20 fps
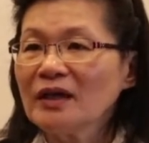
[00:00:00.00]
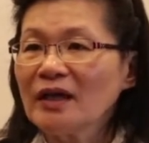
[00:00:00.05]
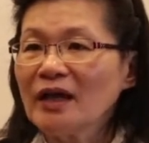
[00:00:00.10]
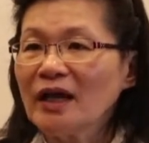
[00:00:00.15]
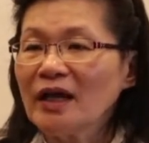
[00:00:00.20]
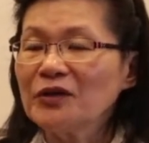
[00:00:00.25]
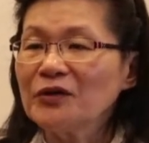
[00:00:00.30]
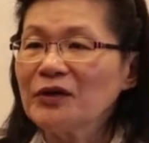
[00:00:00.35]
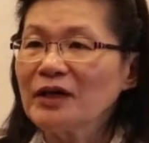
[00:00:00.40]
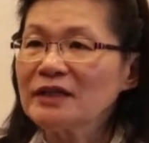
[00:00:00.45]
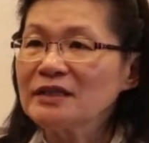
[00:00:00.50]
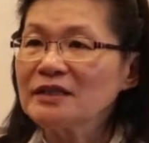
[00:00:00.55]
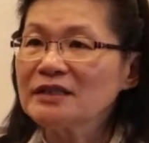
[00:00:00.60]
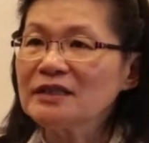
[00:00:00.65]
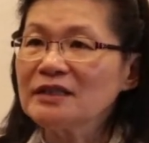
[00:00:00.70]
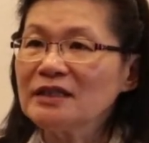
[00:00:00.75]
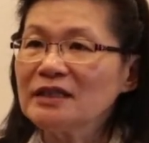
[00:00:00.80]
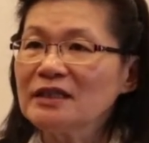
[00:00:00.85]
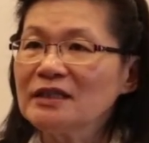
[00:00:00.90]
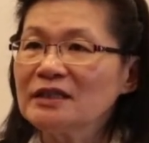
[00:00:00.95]
And you can
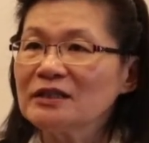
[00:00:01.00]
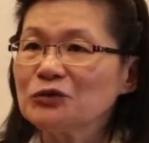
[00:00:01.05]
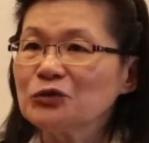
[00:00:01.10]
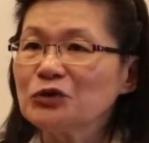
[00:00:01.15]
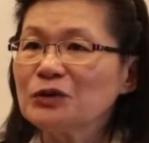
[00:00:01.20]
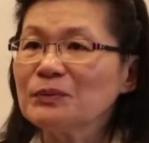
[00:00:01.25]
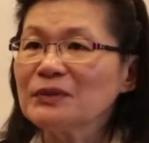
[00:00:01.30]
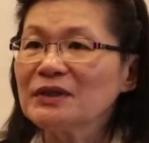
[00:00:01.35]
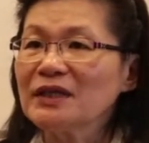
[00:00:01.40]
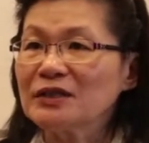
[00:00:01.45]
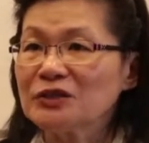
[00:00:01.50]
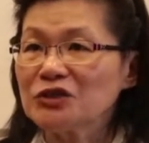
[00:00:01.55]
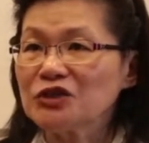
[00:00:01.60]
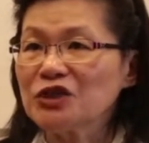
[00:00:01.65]
see the treatment has